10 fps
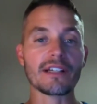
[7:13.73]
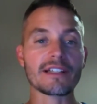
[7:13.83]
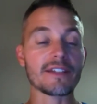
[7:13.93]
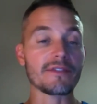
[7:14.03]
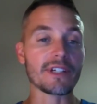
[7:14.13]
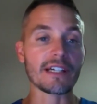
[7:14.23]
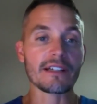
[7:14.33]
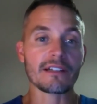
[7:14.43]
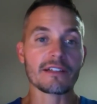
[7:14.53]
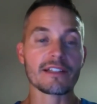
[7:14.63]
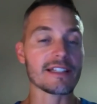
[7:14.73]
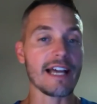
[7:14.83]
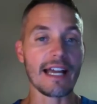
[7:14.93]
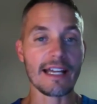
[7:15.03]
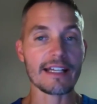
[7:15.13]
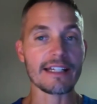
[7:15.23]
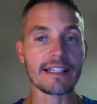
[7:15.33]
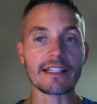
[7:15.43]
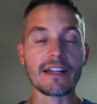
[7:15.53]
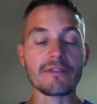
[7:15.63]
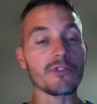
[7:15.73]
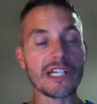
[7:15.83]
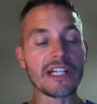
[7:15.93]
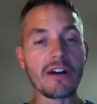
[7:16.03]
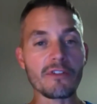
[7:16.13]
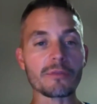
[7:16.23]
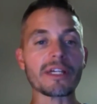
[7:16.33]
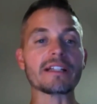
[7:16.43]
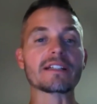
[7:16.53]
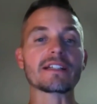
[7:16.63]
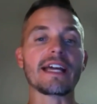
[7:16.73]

civic society and free government.